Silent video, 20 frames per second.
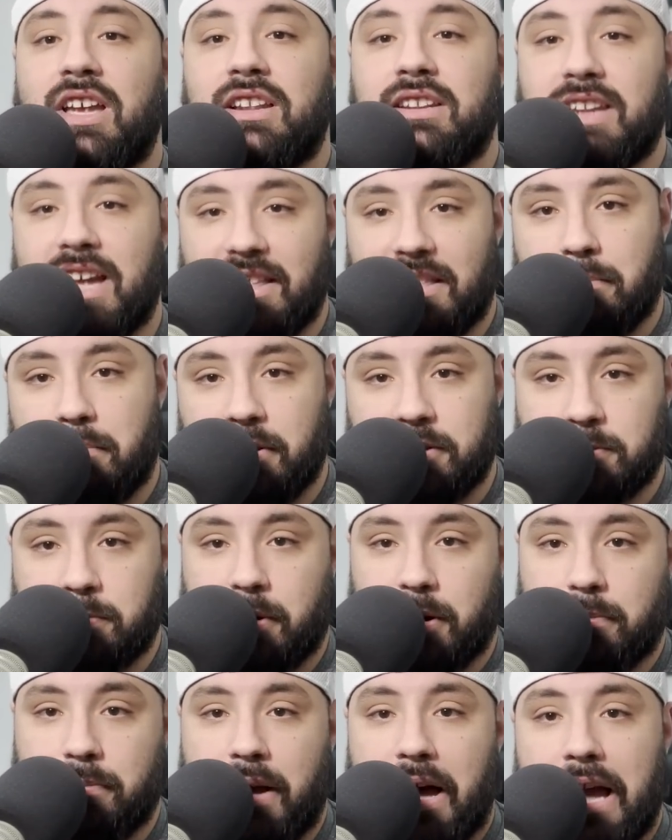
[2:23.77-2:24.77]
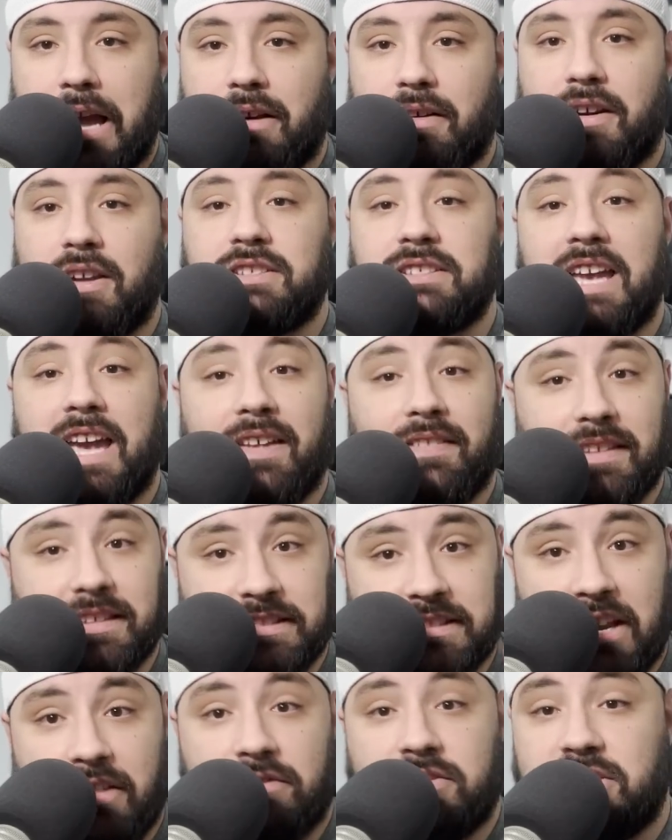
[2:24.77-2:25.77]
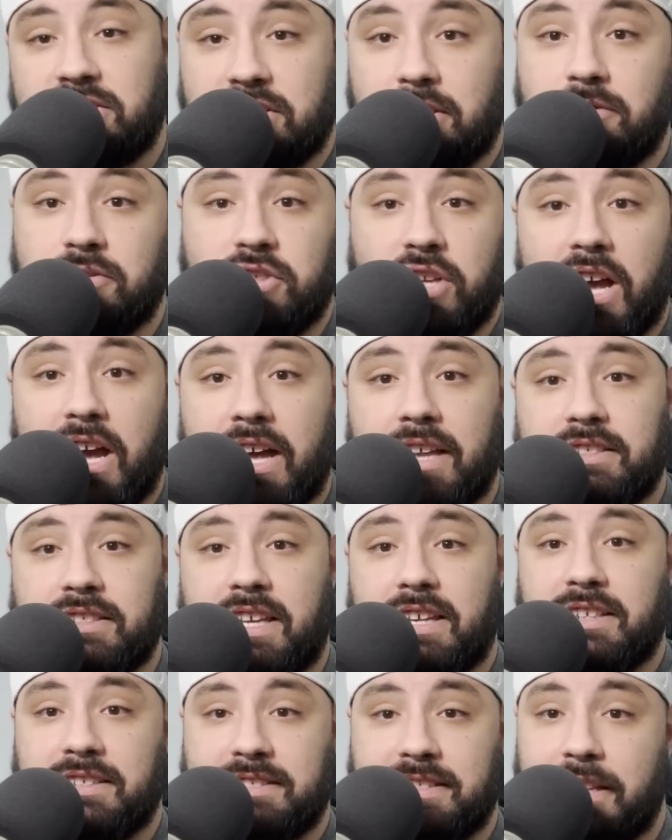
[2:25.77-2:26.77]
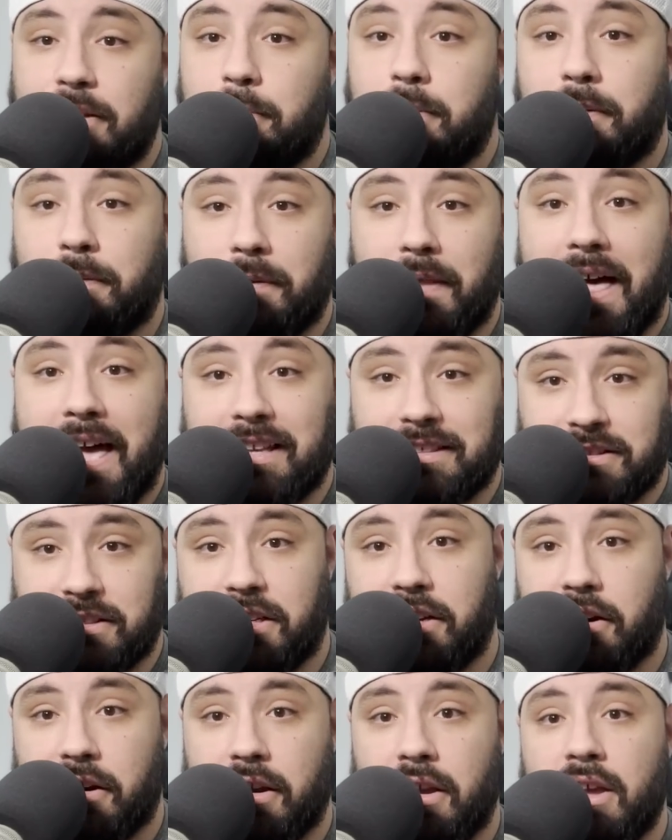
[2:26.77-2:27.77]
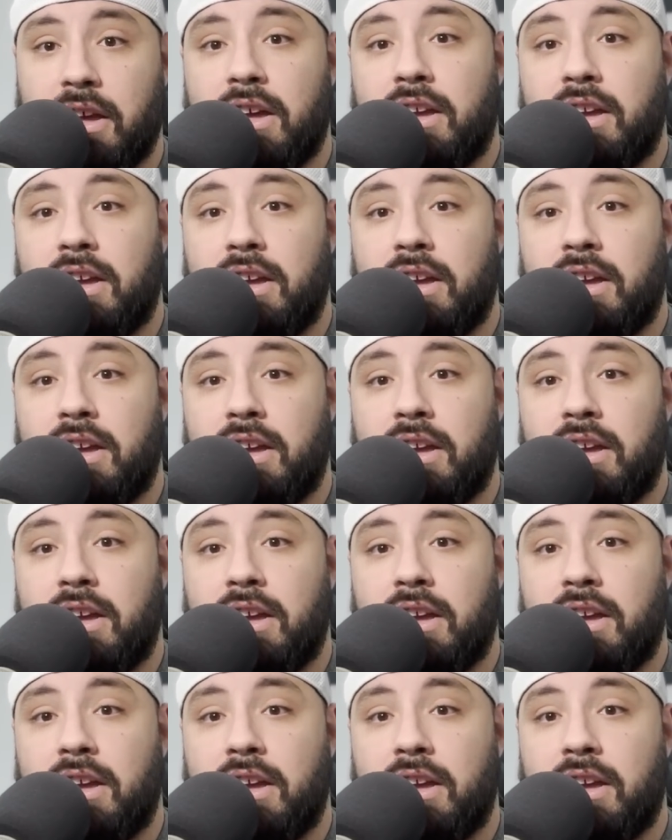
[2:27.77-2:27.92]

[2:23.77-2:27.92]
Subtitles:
now the Pittsburgh Pirates, and the San Francisco Giants he had a stint with last year.